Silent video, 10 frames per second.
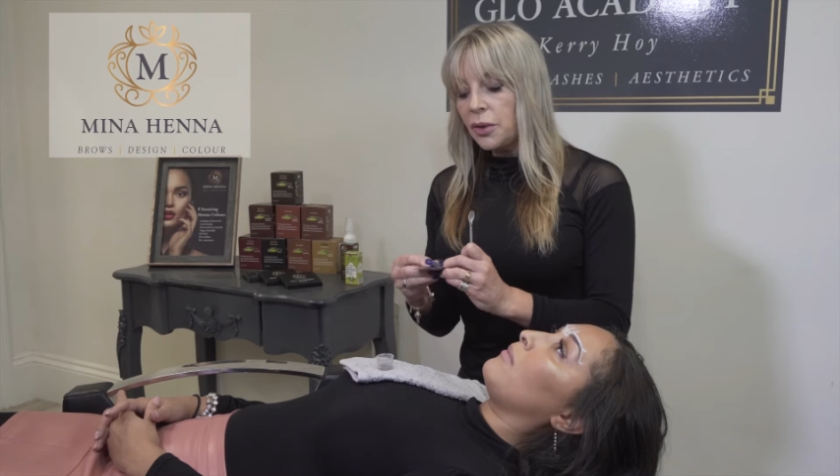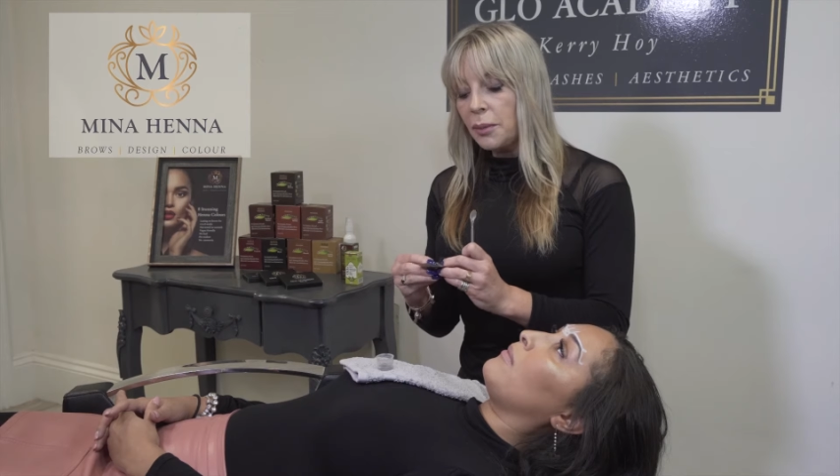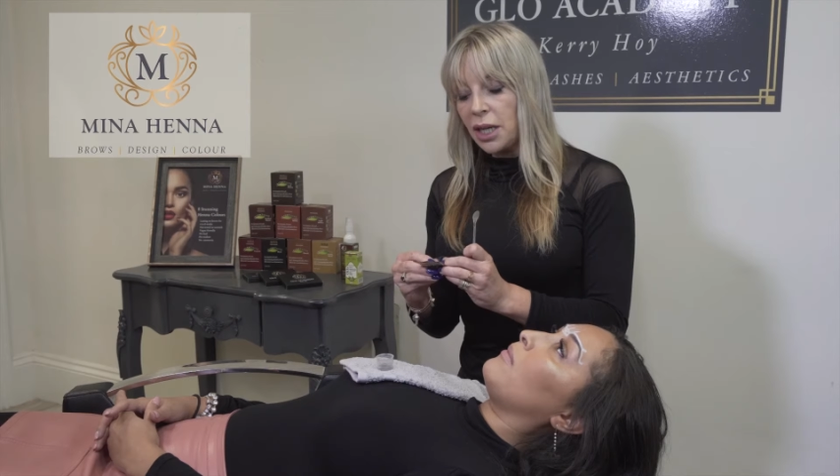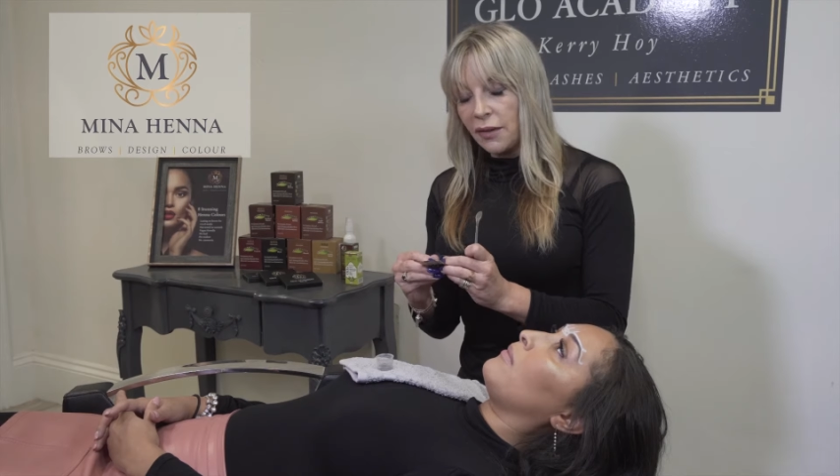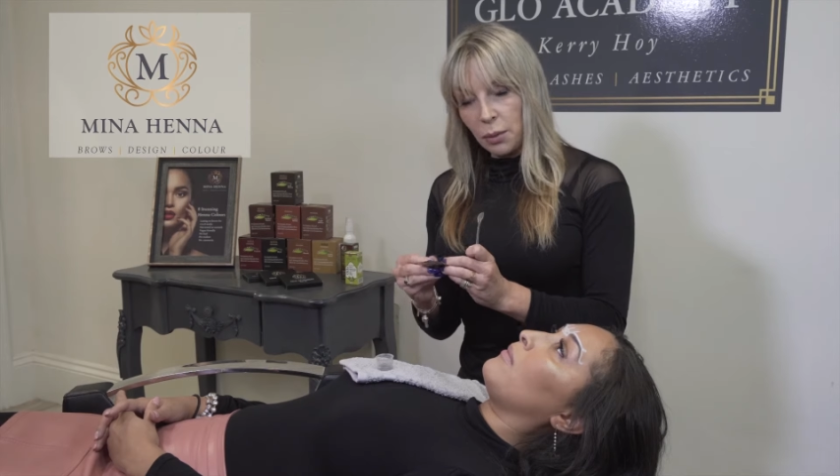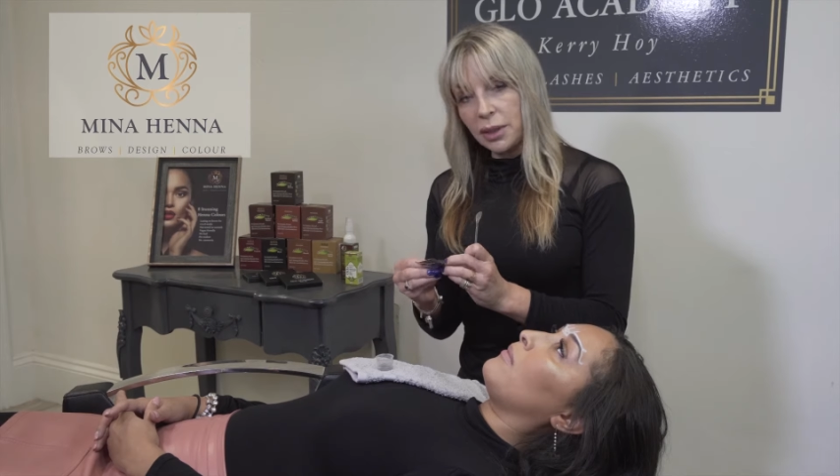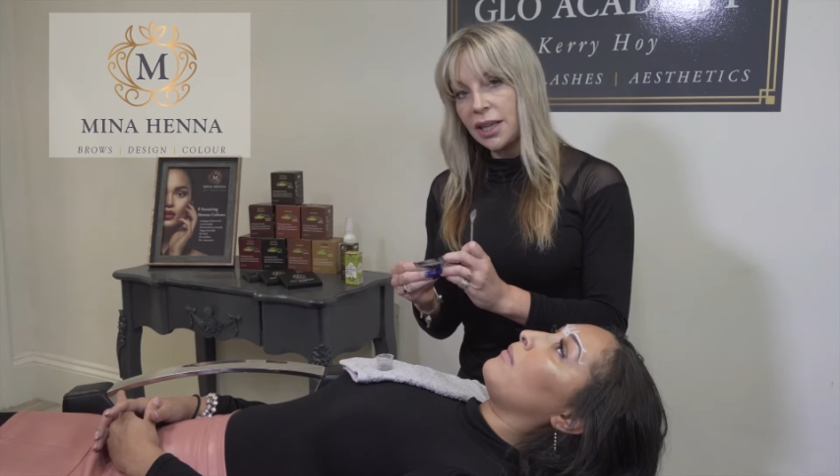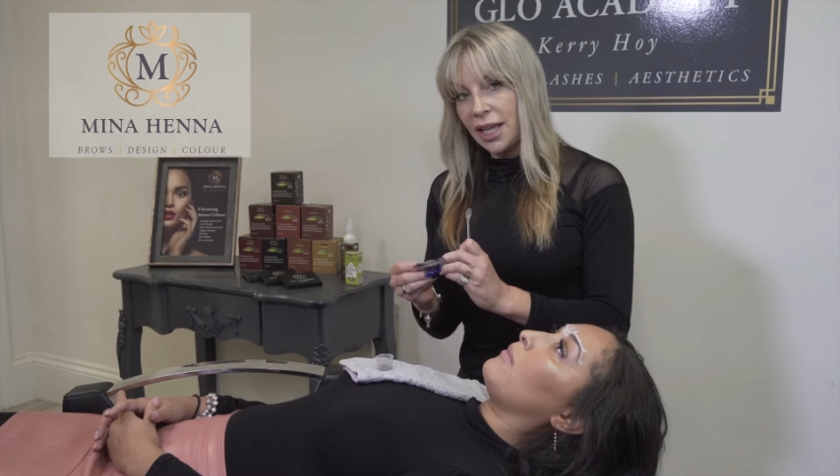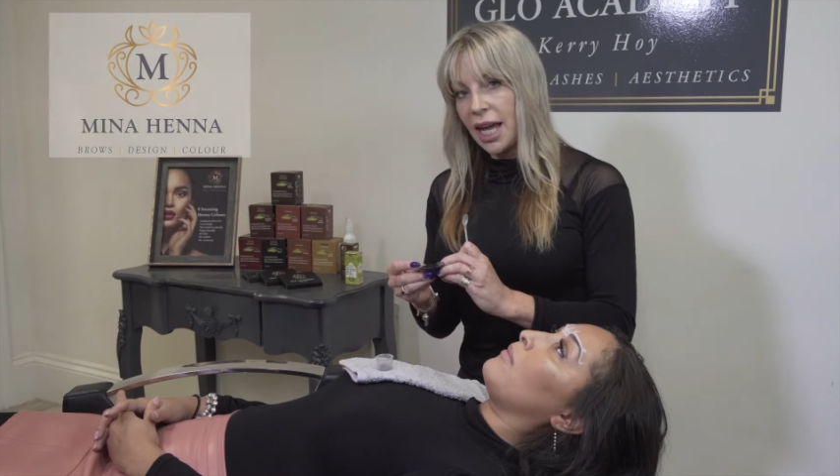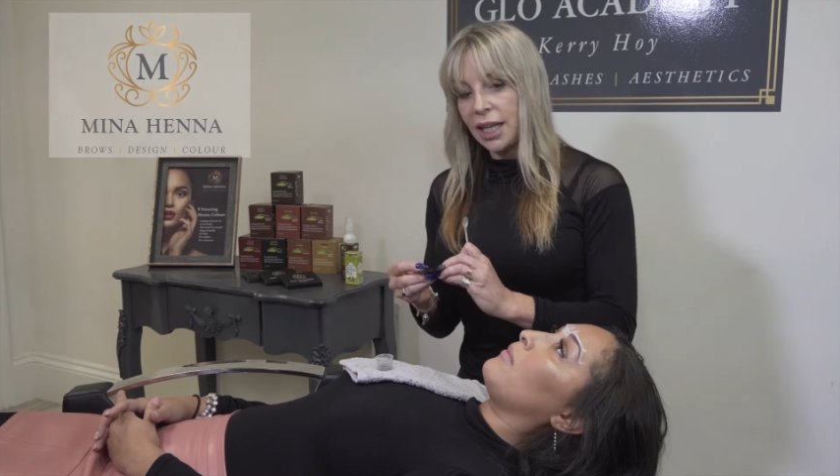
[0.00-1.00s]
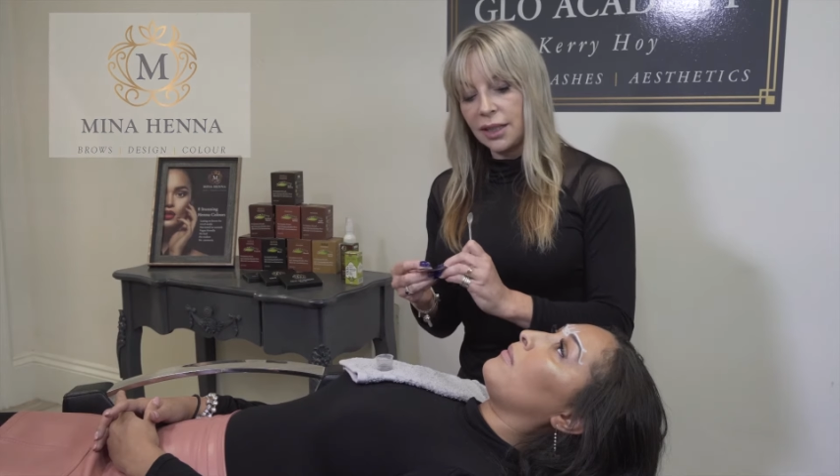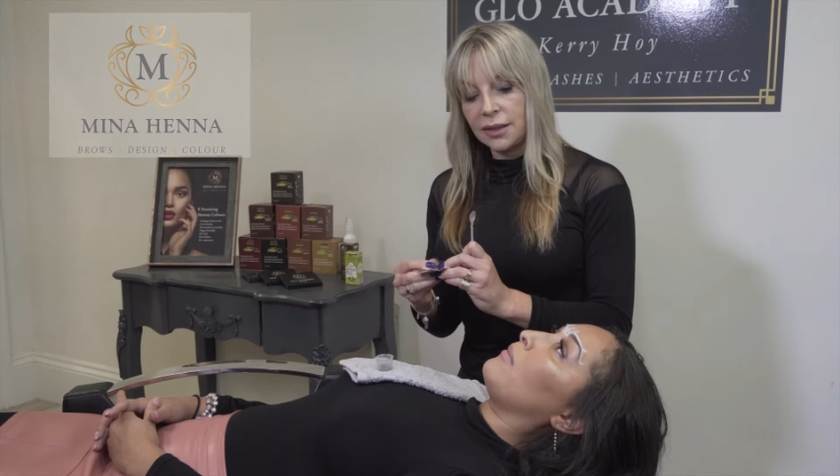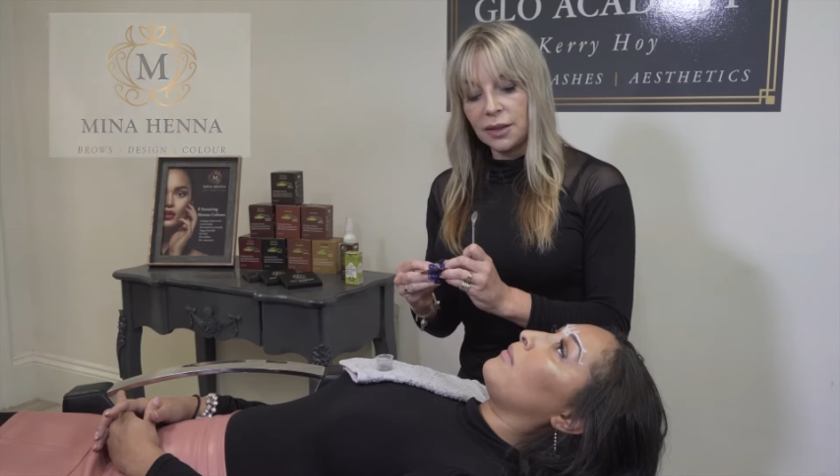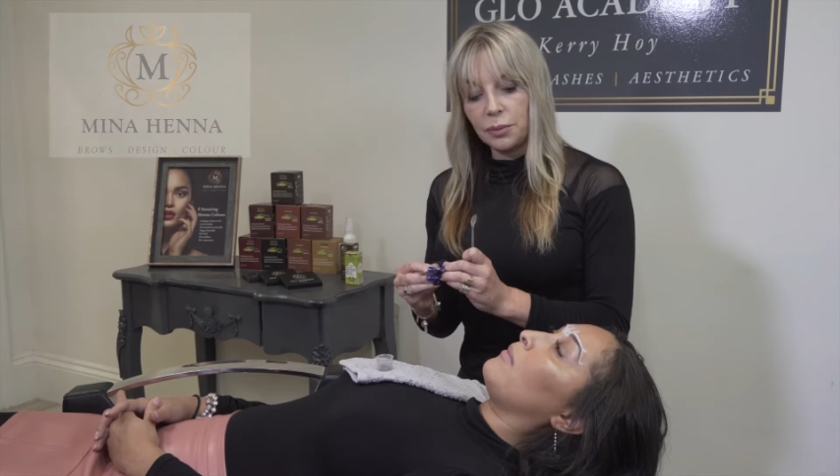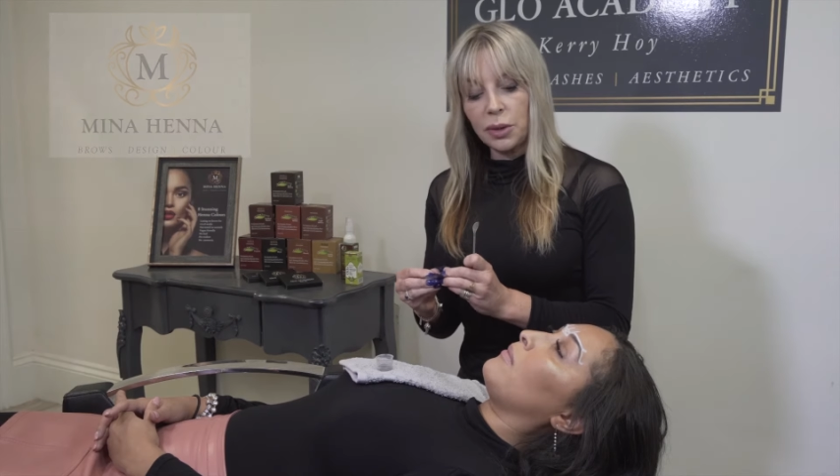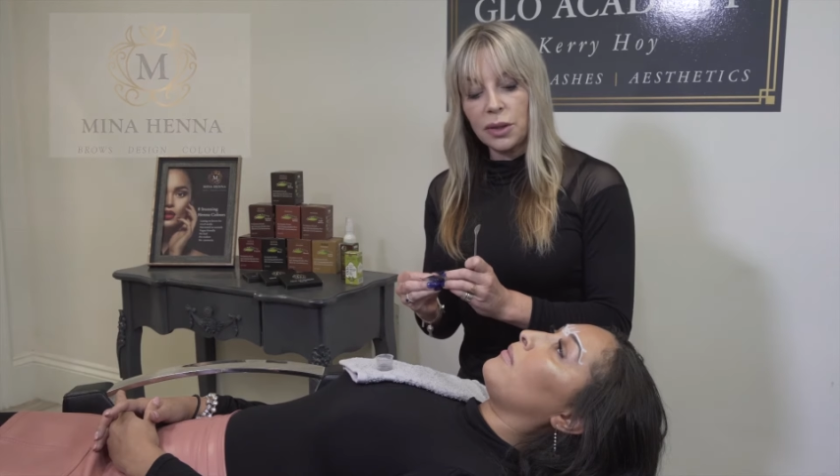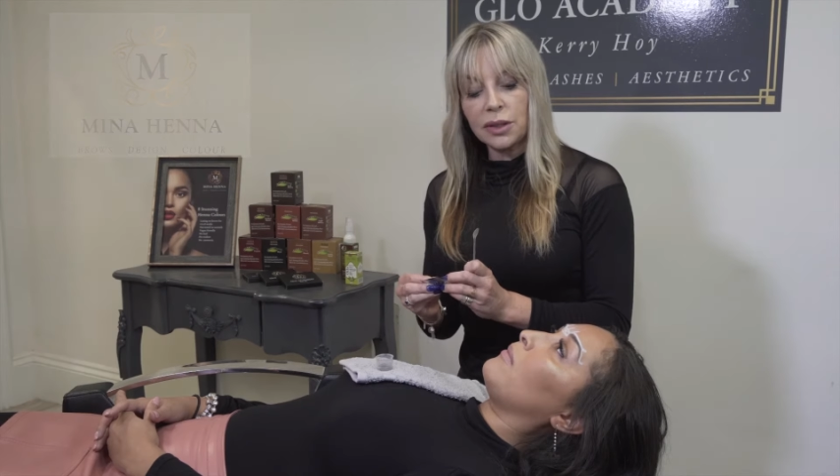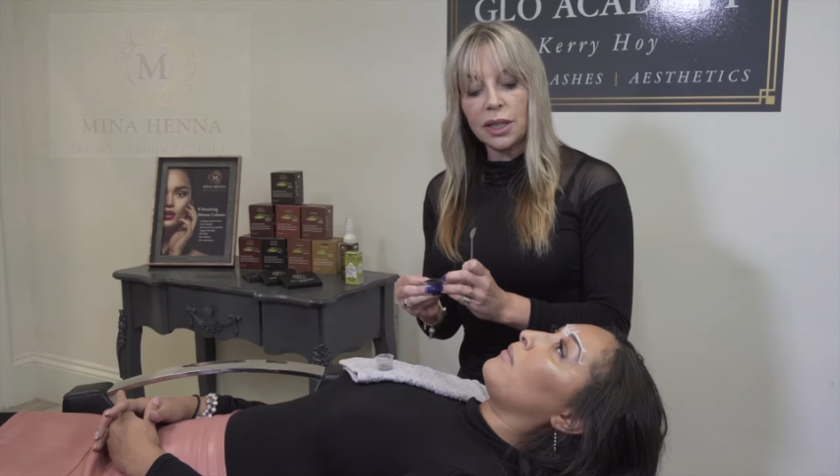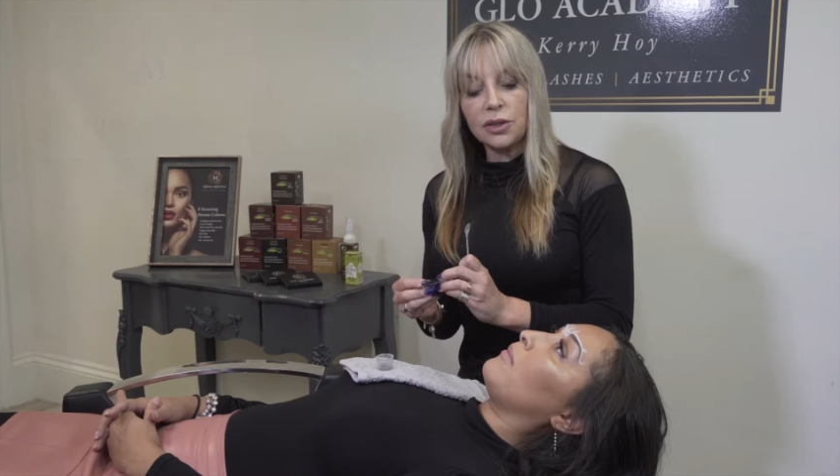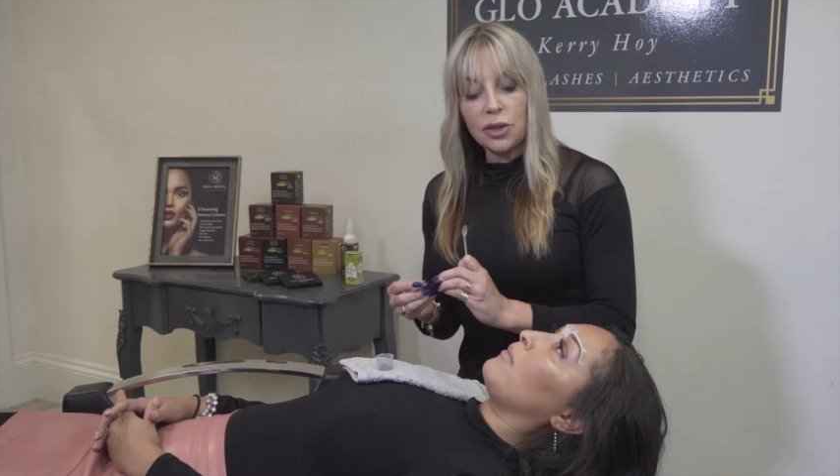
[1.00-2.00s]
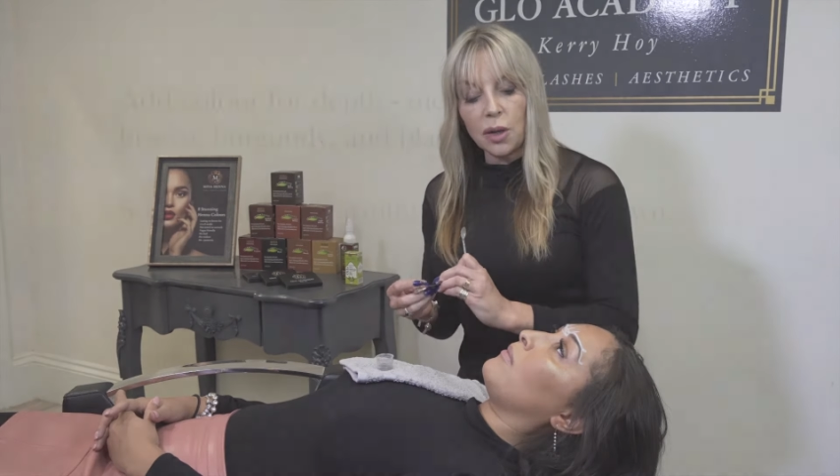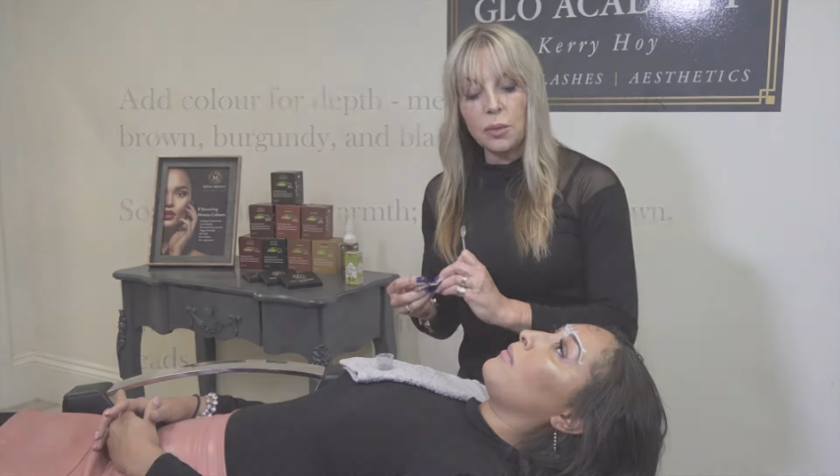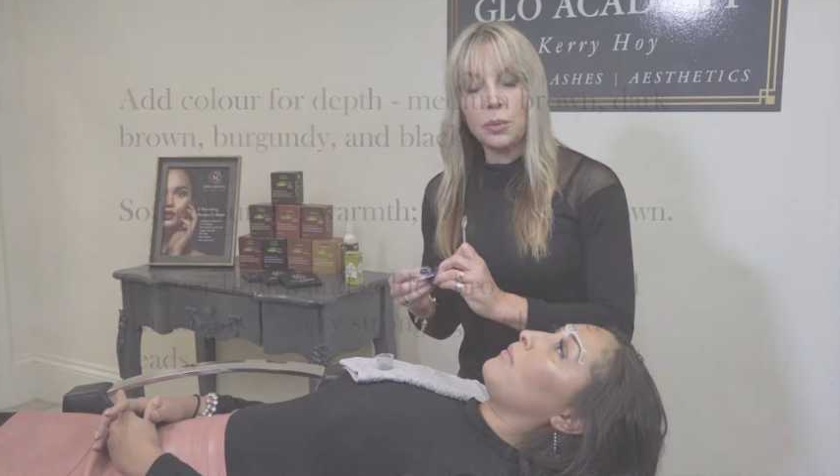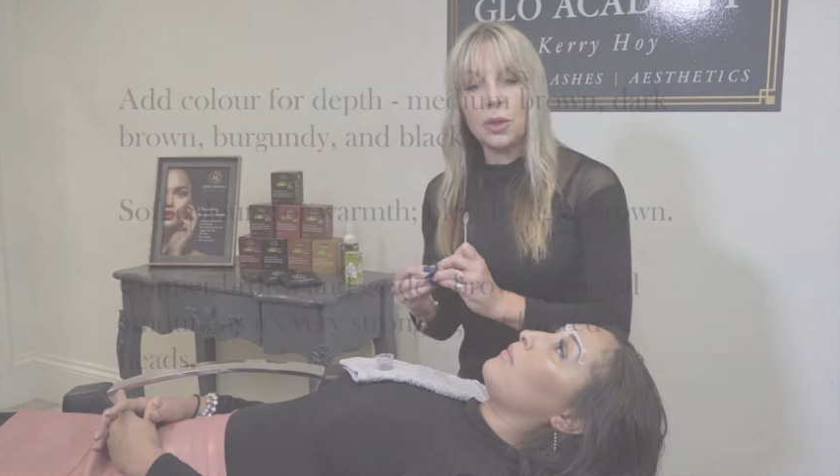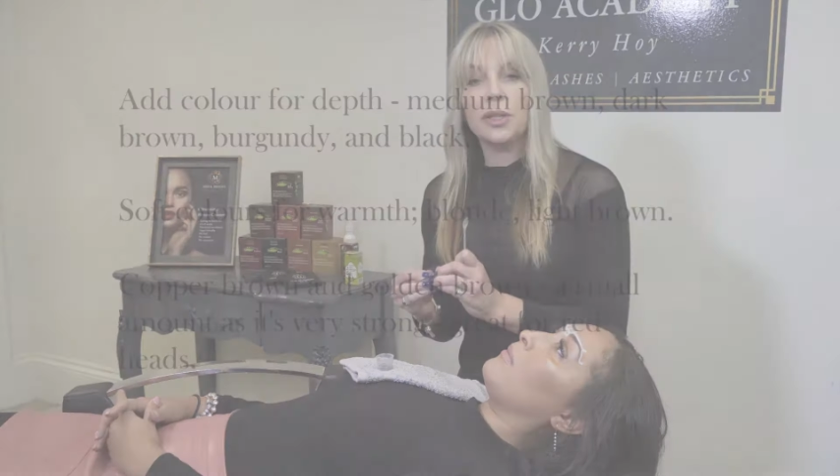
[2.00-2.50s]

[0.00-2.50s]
from another one of the hennas, because I don't